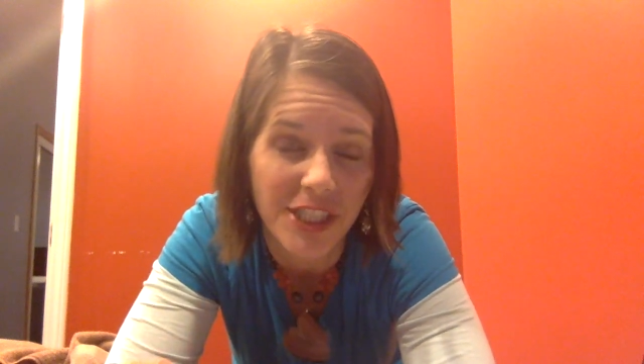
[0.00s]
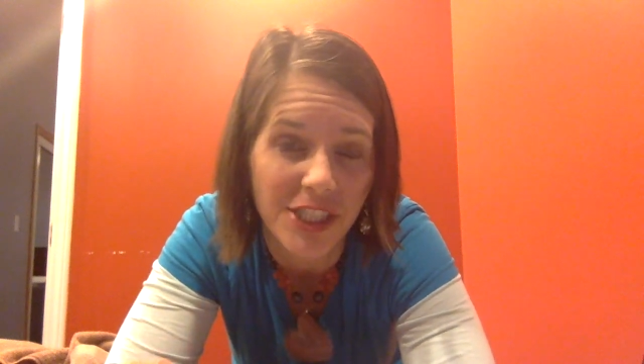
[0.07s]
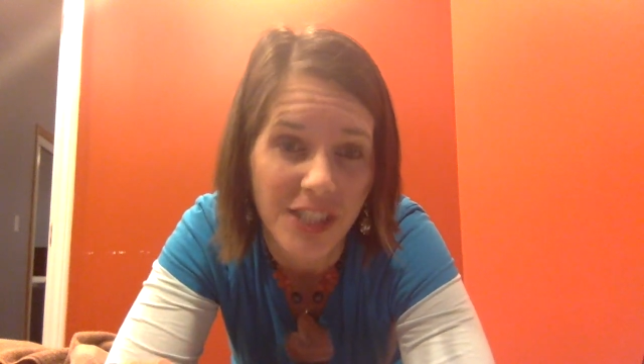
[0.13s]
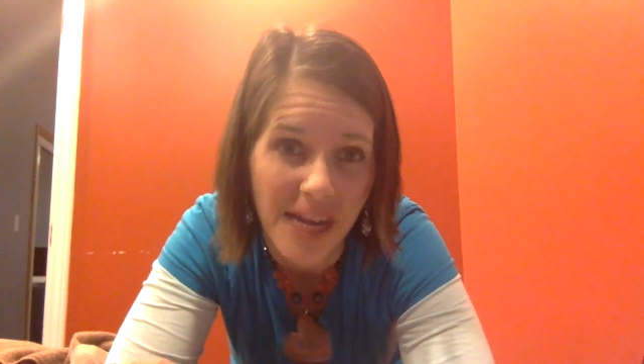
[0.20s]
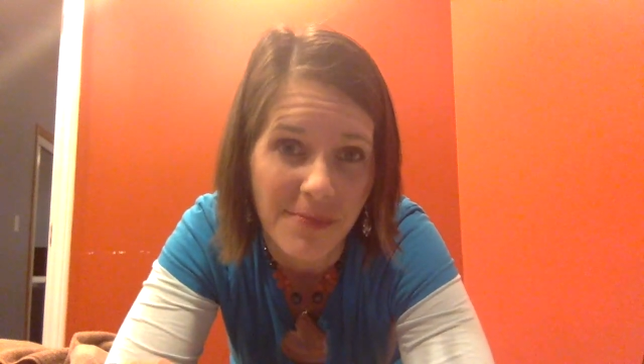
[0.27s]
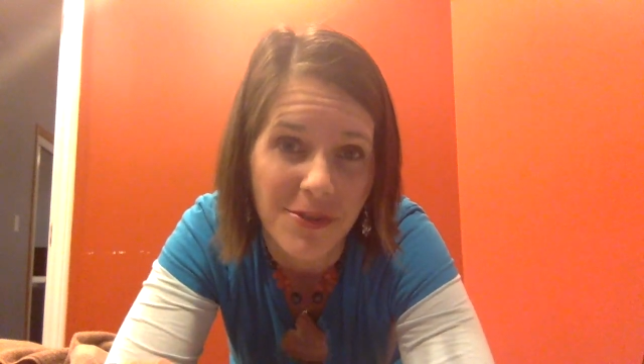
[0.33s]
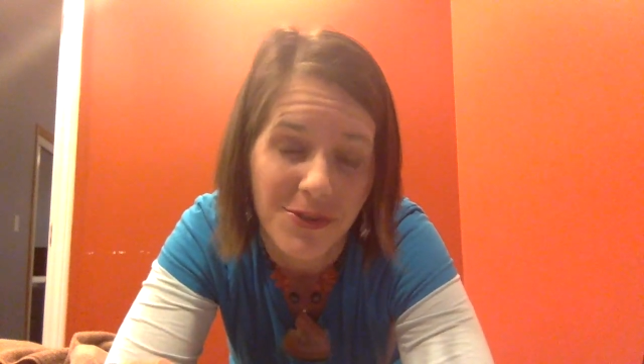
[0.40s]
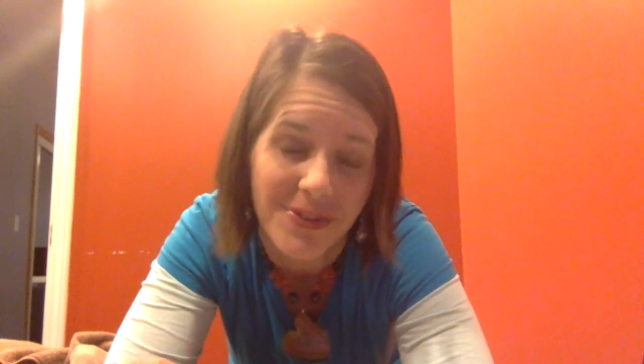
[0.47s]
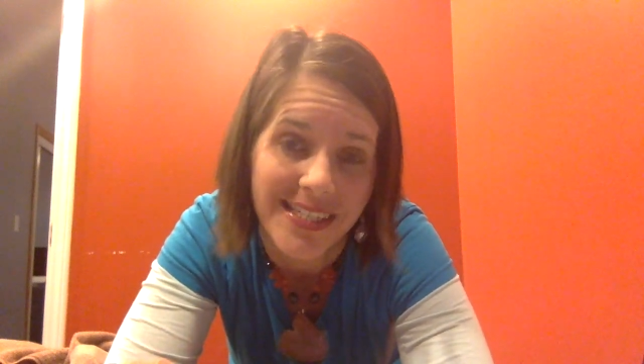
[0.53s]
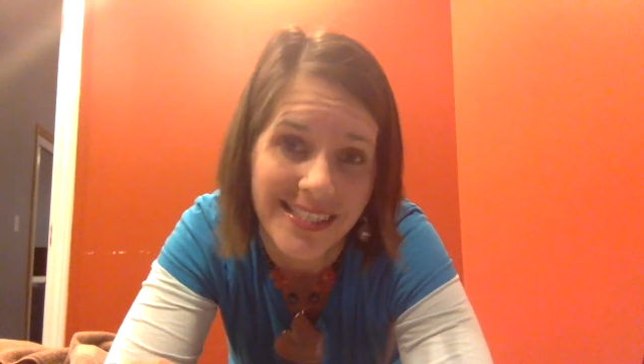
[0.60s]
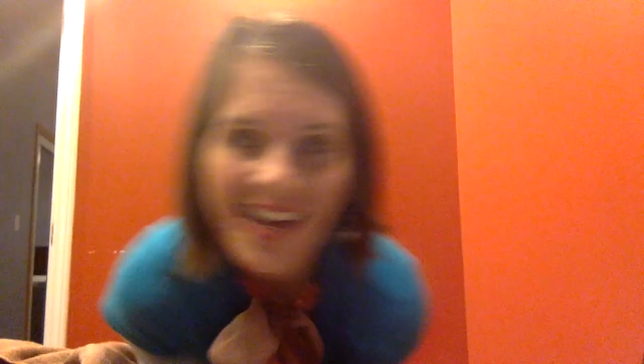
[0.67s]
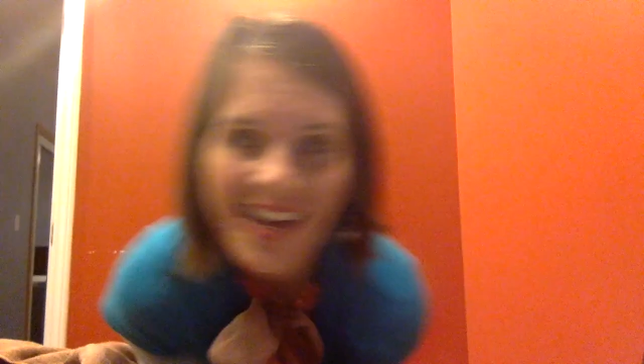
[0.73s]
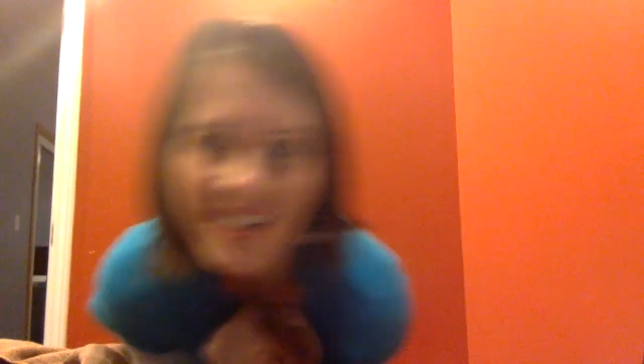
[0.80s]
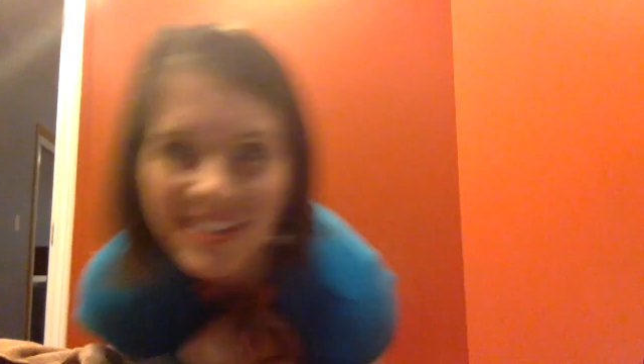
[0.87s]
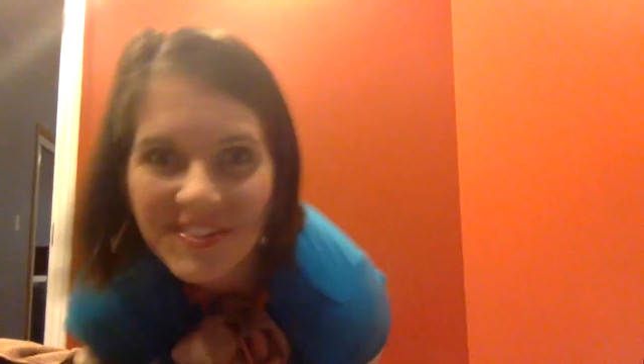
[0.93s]
time you use
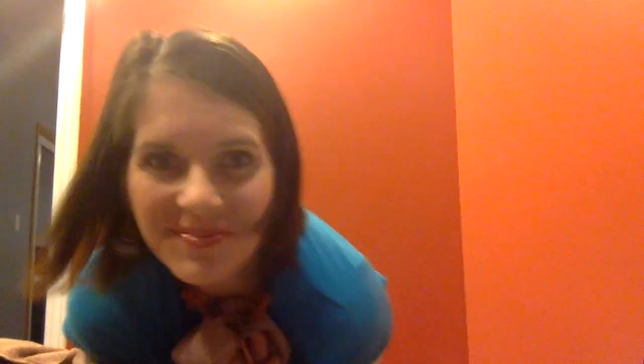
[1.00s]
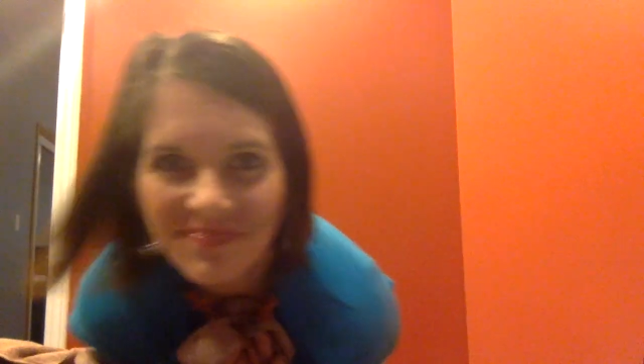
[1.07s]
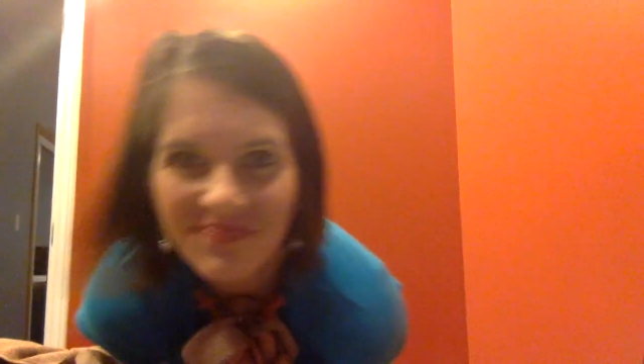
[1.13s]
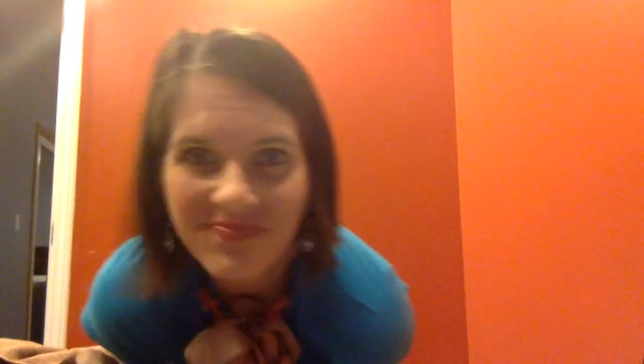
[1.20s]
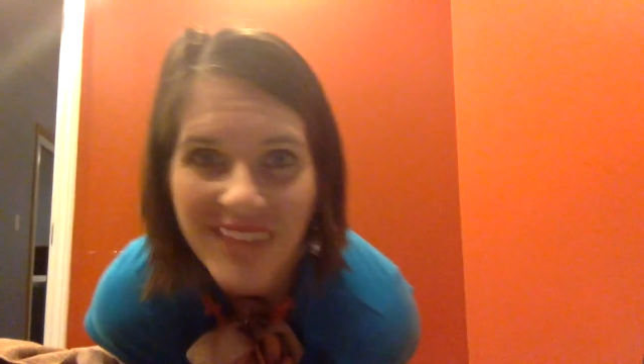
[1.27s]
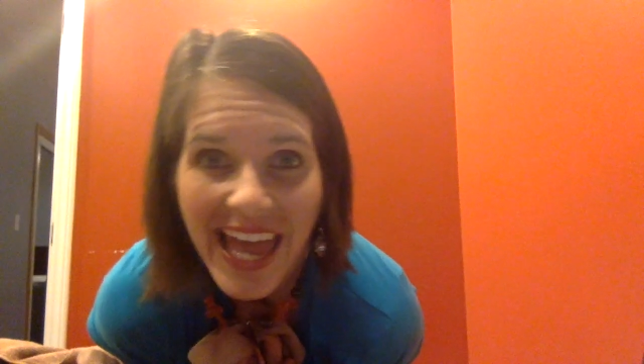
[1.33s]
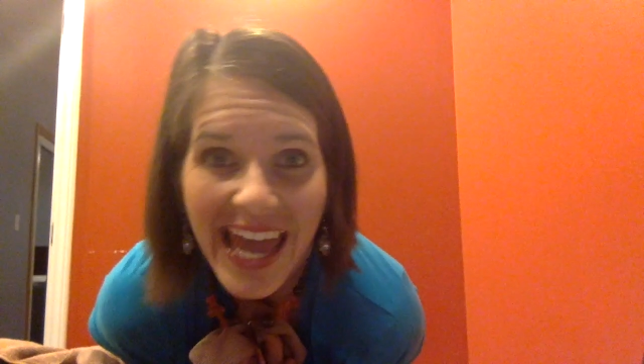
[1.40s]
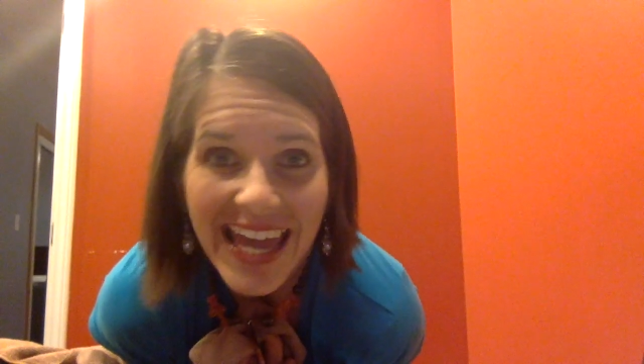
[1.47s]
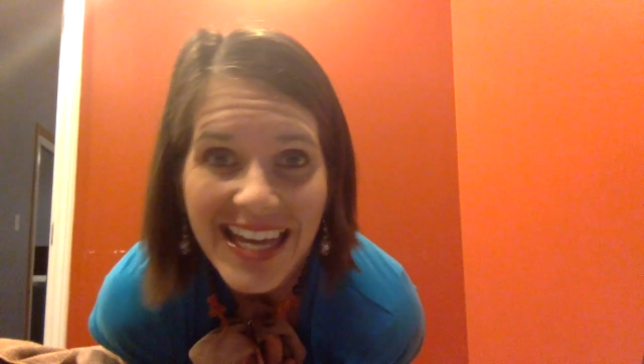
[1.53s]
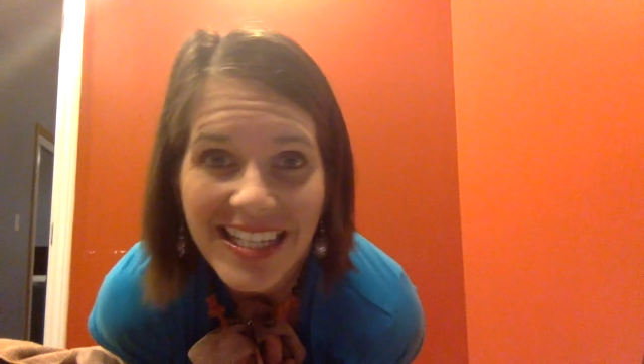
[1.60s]
it.